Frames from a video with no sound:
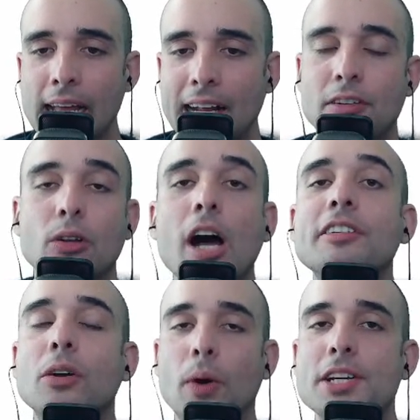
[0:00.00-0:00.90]
So lots
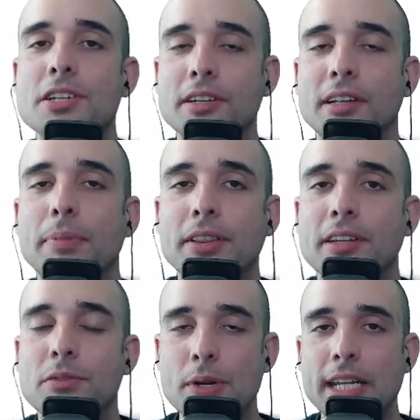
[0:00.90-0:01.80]
of questions about
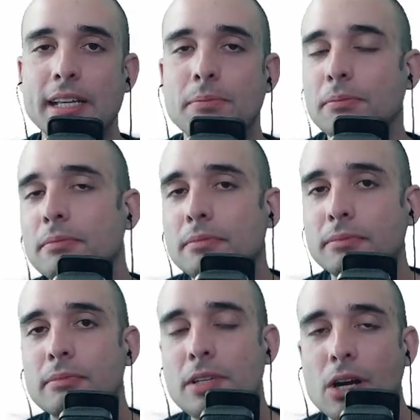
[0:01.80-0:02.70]
this really,
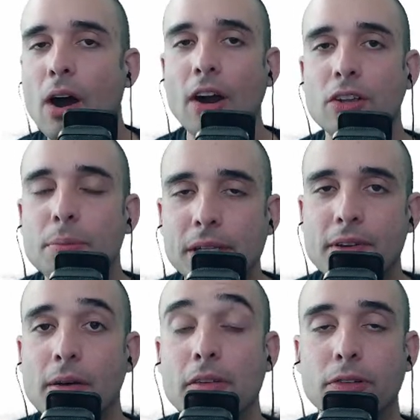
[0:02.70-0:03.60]
arguably
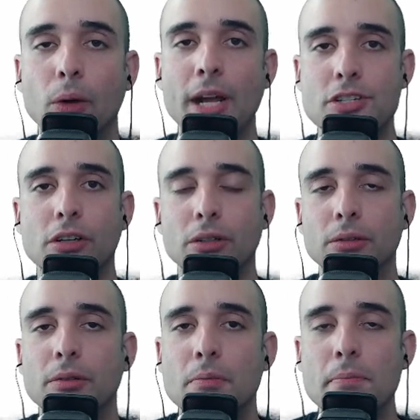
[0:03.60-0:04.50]
very influential
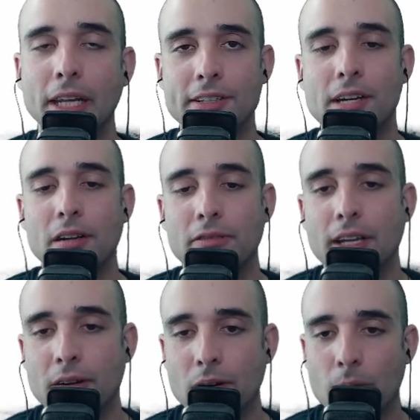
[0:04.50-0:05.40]
military
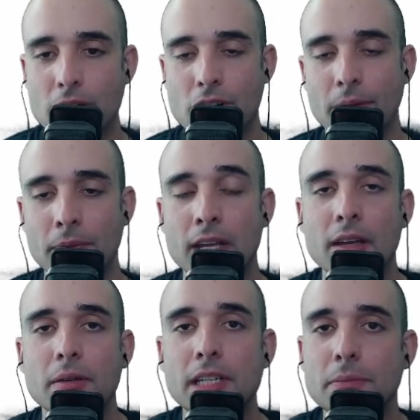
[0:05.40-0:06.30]
figure in Russia.
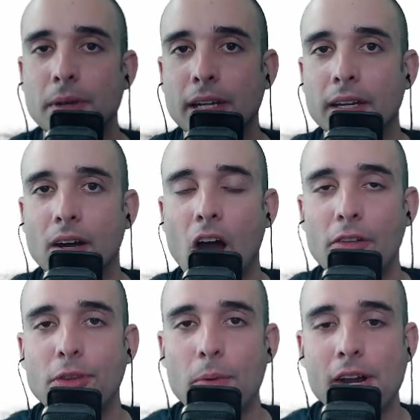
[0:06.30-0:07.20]
He'd been
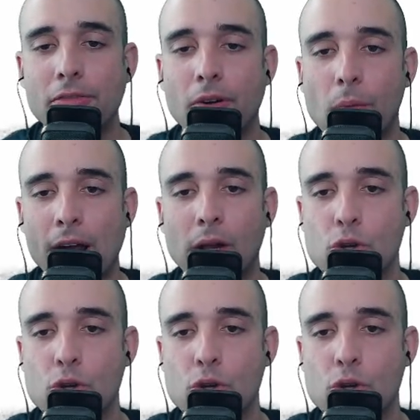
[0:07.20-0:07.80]
off the radar for a while,